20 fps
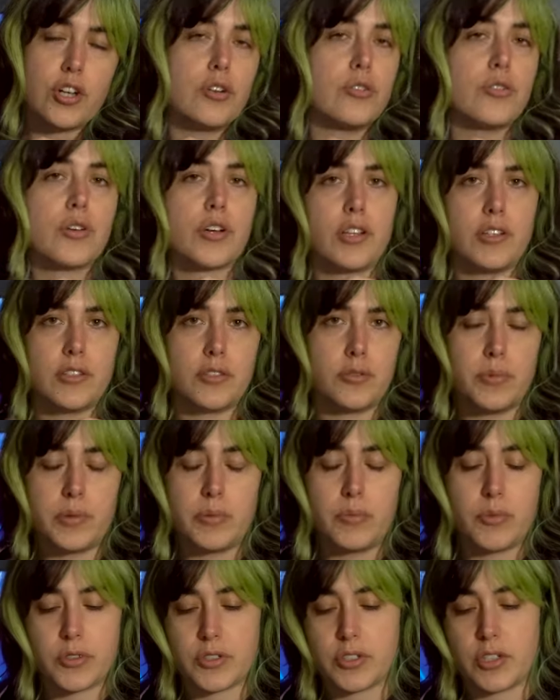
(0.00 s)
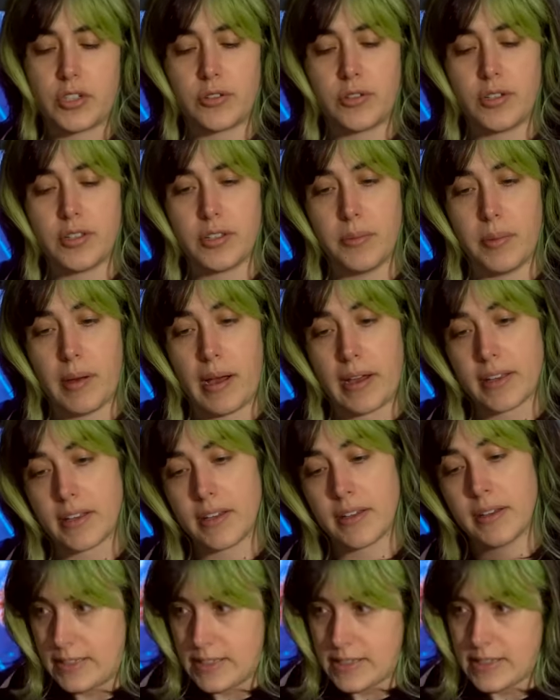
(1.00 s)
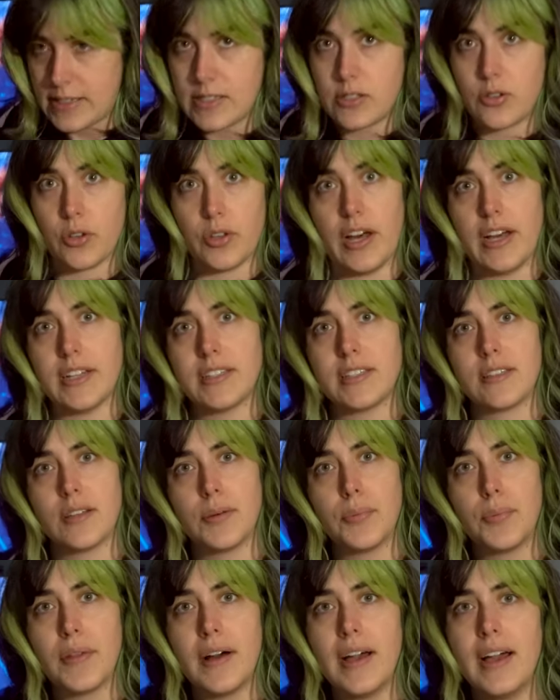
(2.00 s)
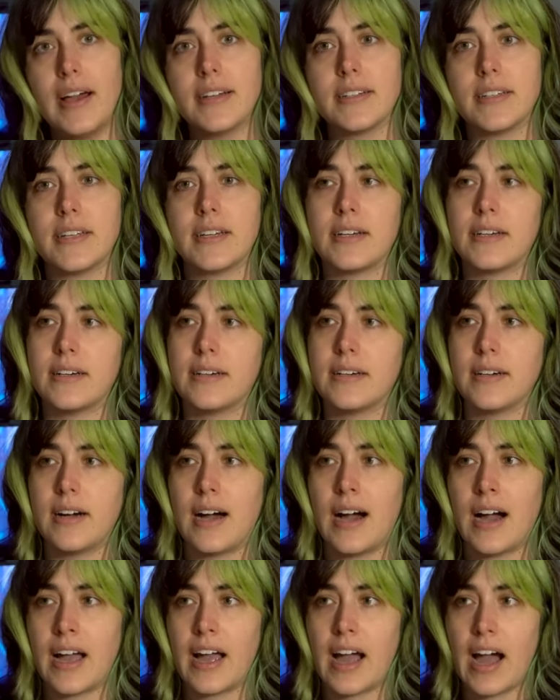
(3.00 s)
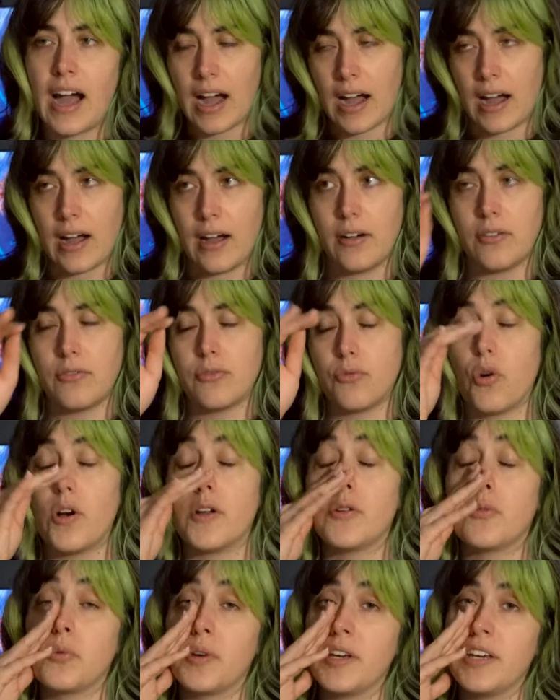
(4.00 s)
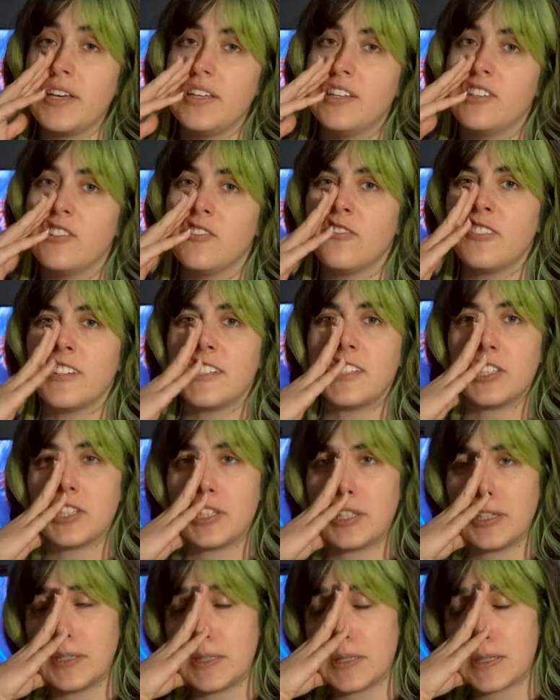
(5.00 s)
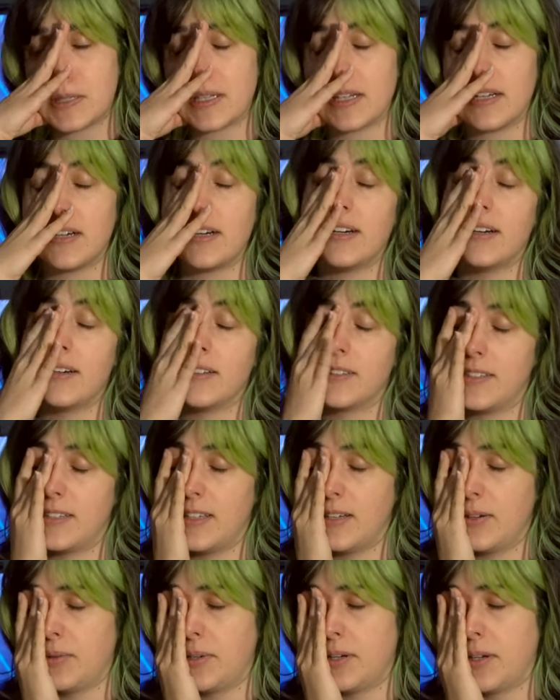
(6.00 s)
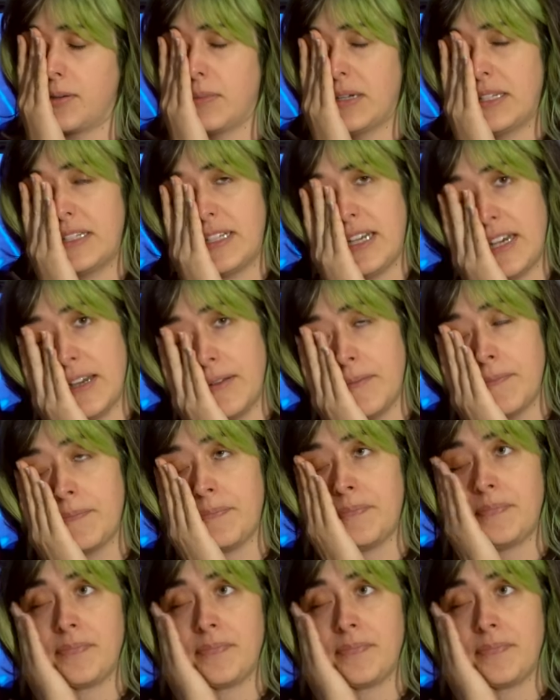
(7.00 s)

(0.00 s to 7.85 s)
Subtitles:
gonna look a little bit more subtle in the back. So that's the plan. I have 1 week to finish this. Today we are Monday,